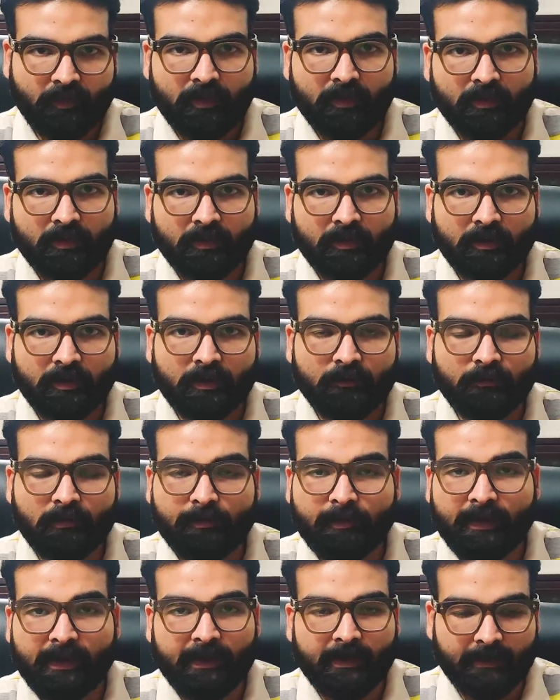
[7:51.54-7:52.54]
it will
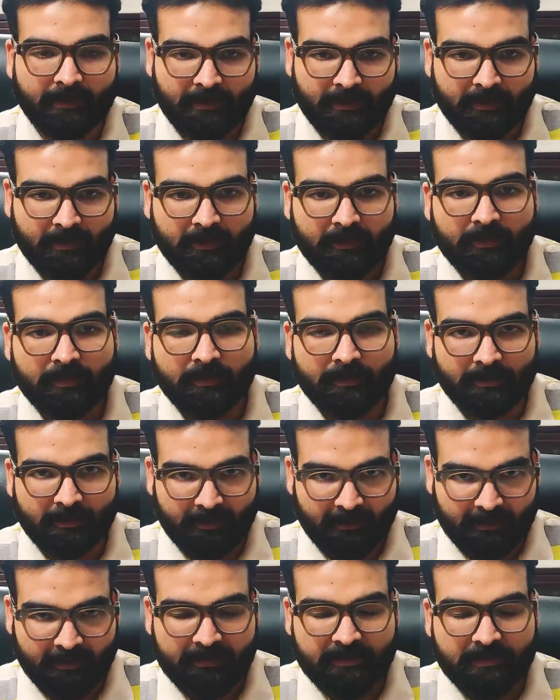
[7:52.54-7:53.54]
be
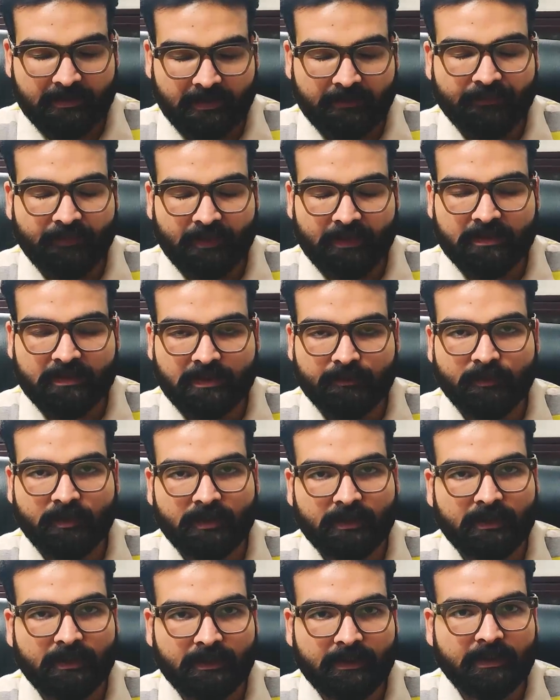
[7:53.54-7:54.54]
if it is
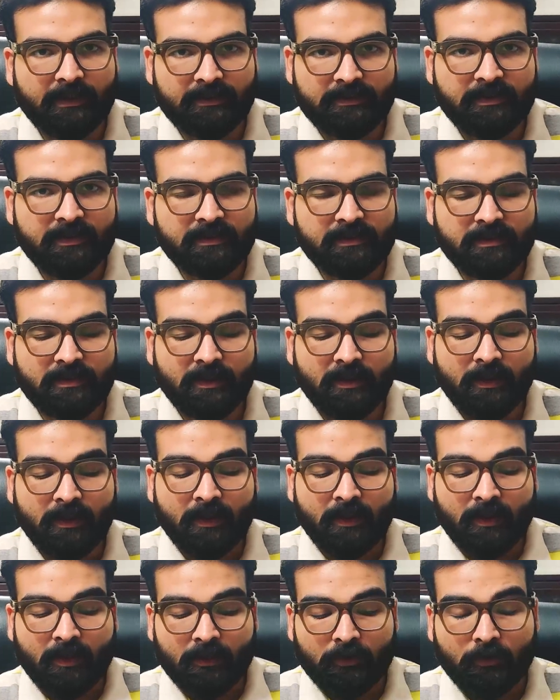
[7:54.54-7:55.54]
debilitated in 6th.
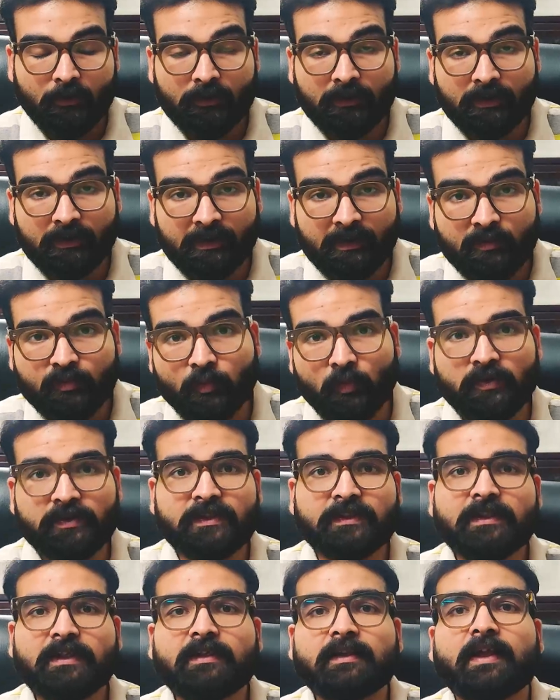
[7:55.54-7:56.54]
So the
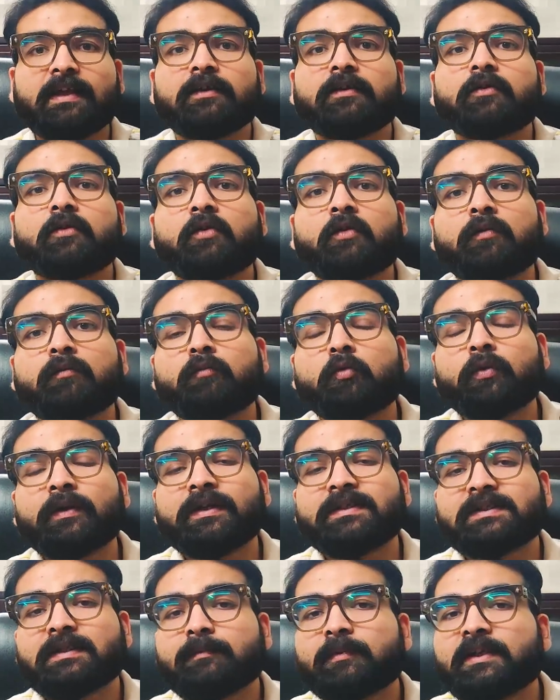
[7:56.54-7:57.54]
dispositor, like moon
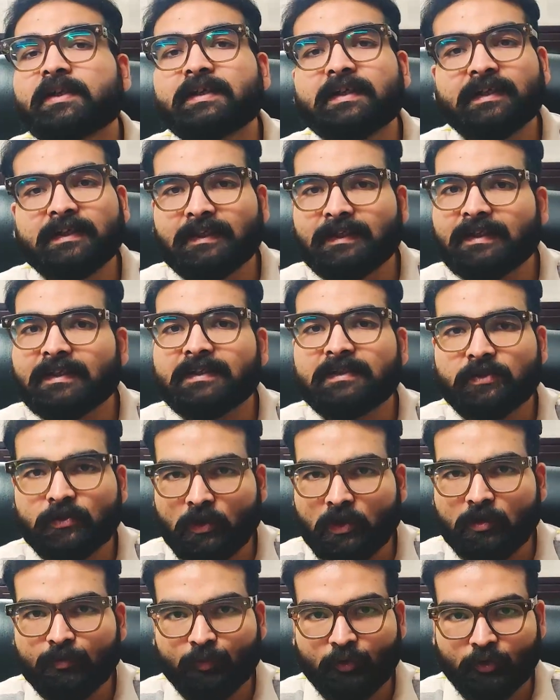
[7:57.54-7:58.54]
is debilitated in
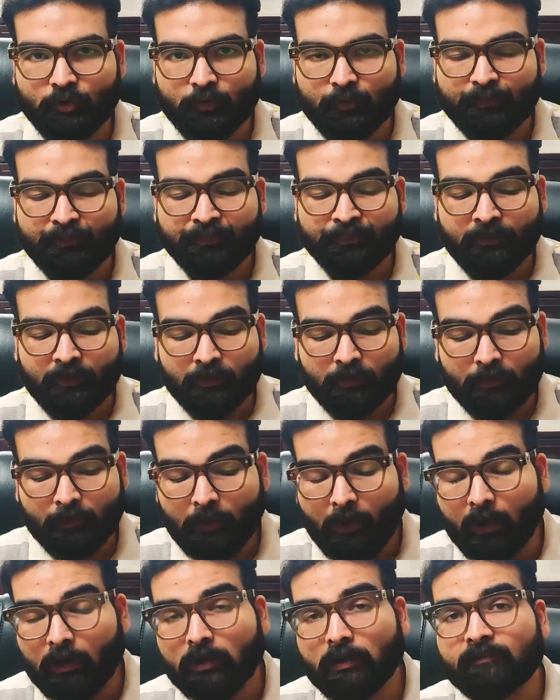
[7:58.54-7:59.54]
Scorpio, the
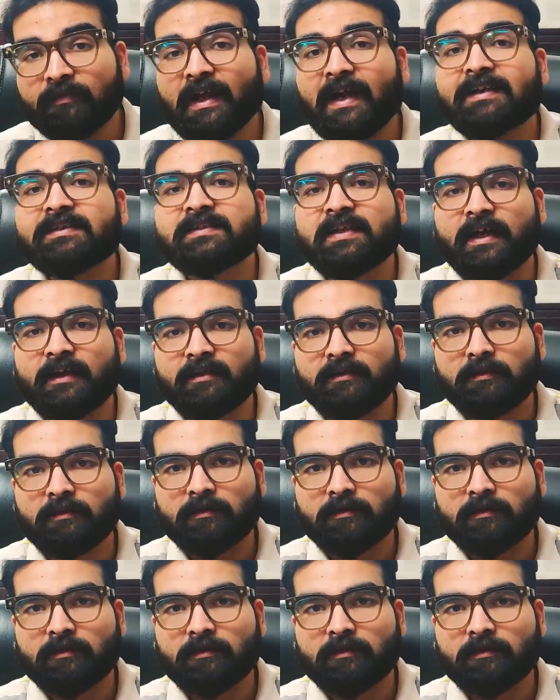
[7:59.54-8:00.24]
lord of that sign